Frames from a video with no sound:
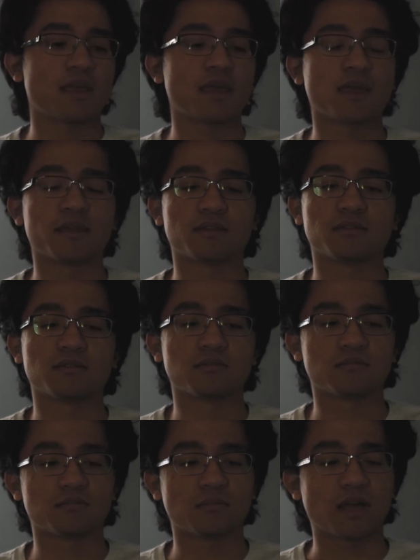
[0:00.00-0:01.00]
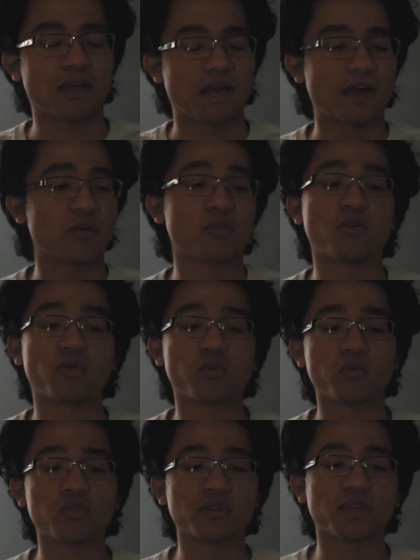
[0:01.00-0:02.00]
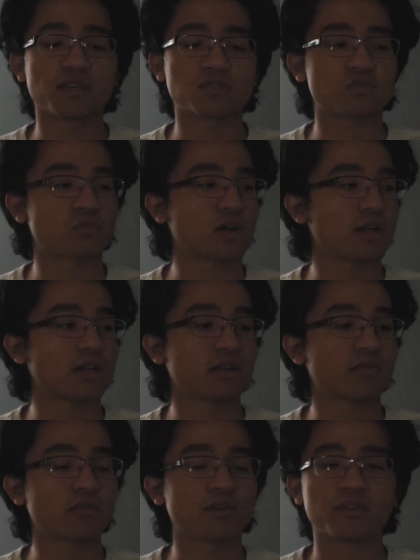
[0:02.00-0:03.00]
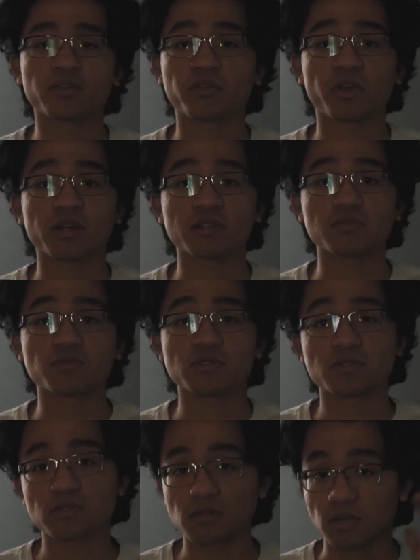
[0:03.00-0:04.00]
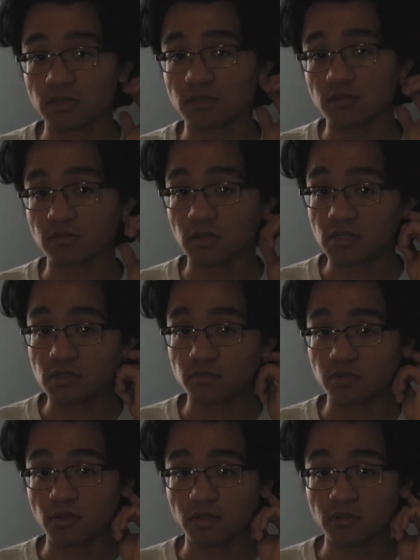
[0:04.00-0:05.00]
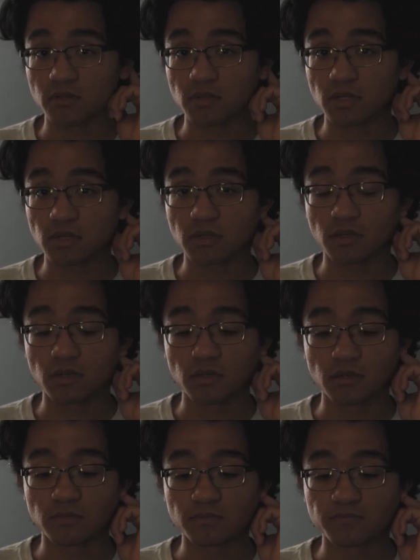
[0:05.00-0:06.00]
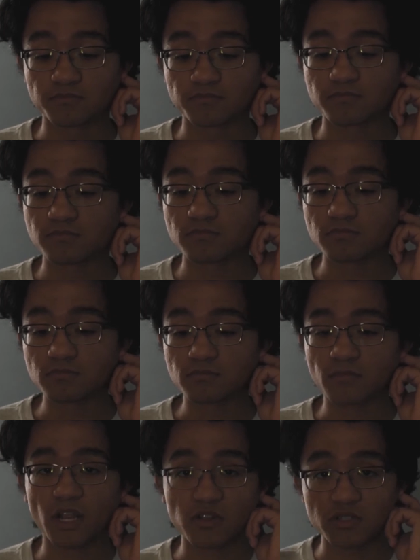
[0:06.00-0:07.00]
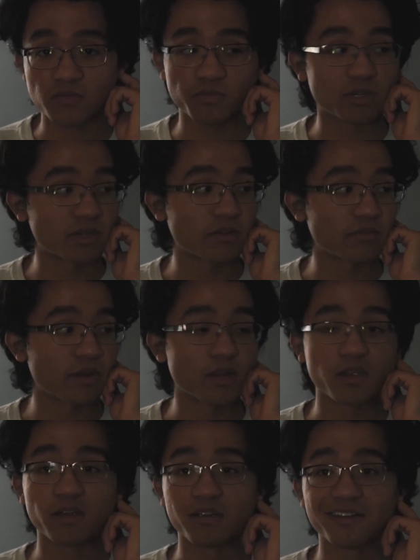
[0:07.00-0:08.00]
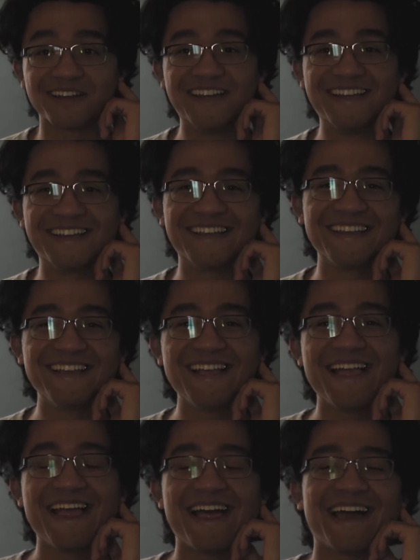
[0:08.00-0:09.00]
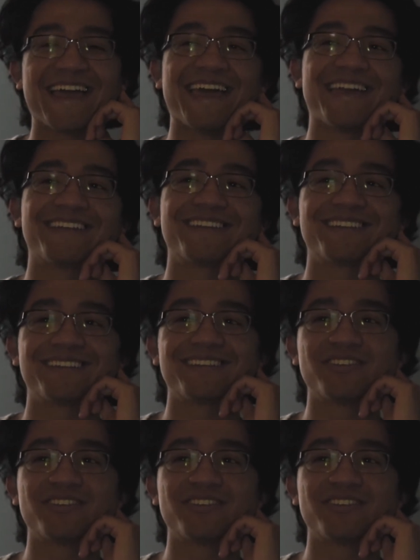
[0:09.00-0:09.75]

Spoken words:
and I don't know who the guests were. I didn't read the credits, which I should probably do that. I'll just put it right here. And